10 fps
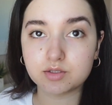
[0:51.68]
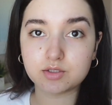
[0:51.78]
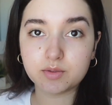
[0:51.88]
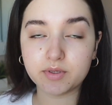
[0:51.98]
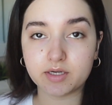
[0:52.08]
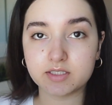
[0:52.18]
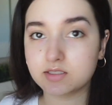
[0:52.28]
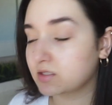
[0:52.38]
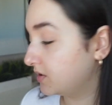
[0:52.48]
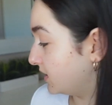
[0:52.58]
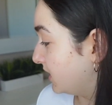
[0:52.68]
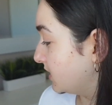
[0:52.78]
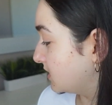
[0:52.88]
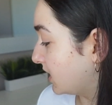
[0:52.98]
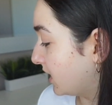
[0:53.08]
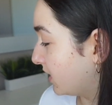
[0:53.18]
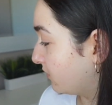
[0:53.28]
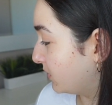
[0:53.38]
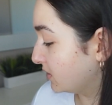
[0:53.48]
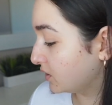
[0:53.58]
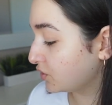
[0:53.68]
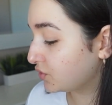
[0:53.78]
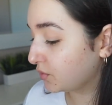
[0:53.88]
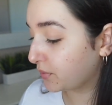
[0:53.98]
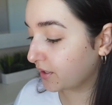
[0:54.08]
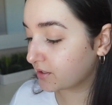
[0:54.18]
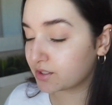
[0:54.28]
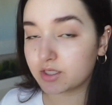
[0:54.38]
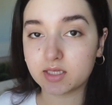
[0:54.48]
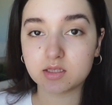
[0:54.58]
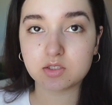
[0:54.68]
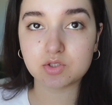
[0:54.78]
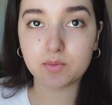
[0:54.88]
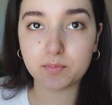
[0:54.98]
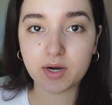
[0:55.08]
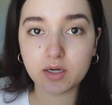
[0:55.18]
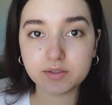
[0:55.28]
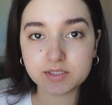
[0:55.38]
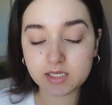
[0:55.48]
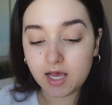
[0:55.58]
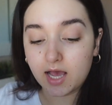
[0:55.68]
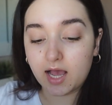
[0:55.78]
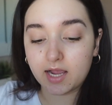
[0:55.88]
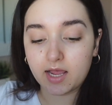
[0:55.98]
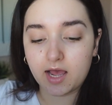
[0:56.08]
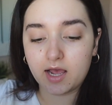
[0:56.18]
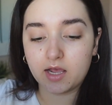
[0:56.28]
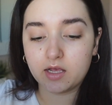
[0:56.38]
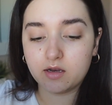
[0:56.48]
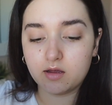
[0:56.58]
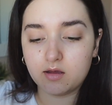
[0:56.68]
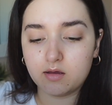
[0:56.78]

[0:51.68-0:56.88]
to be honest, you guys, I have been super into like the soap brows. I got